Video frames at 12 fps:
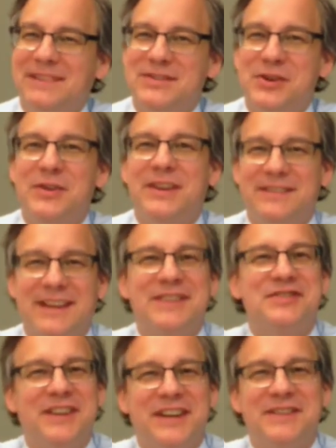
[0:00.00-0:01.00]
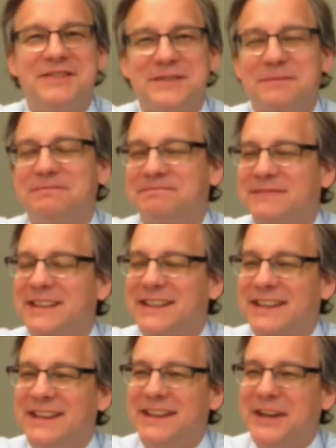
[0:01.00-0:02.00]
So that's nice.
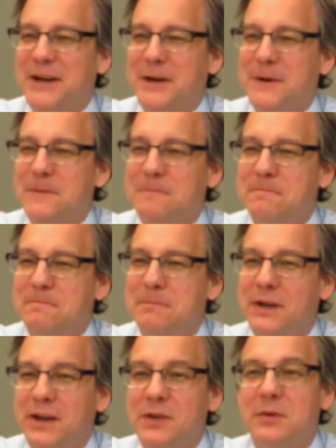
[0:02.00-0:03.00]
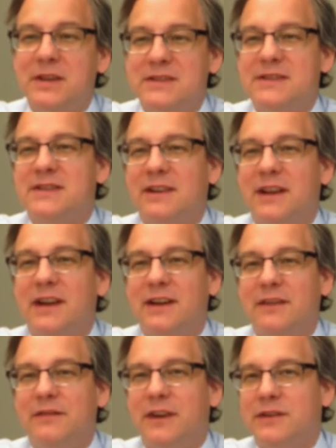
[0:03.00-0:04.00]
But otherwise, it's a lot
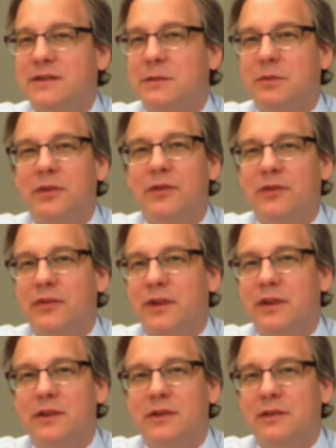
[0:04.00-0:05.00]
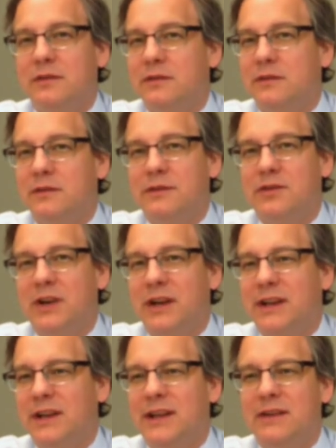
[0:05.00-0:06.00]
of vegetables and
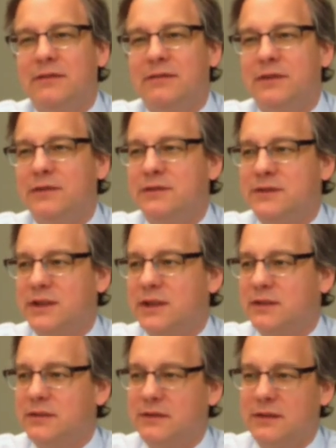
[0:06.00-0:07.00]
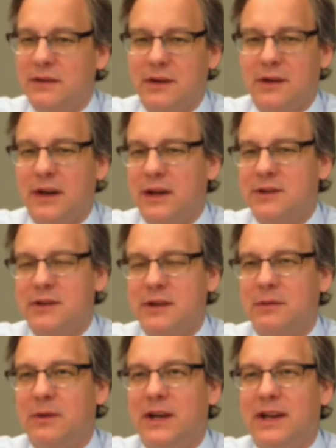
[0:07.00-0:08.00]
trying to eat foods that are actually
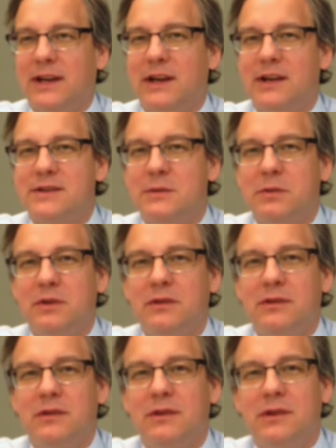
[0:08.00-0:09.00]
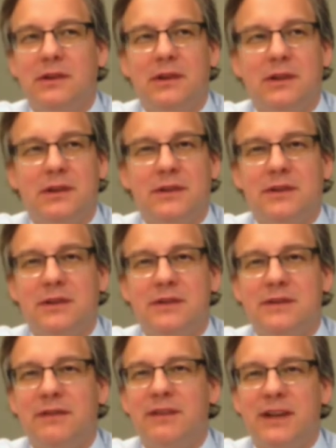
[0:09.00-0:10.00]
recognizable,
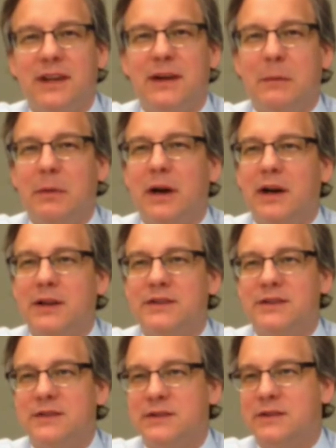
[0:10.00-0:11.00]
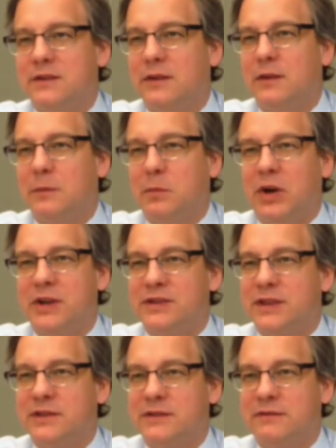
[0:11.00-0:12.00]
because everything in a box is just all
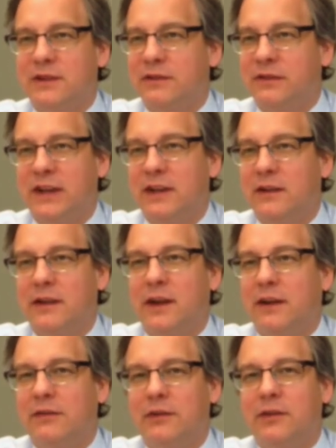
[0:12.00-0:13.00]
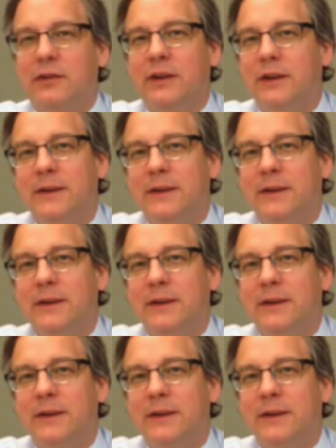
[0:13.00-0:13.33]
processed Velveeta-like food.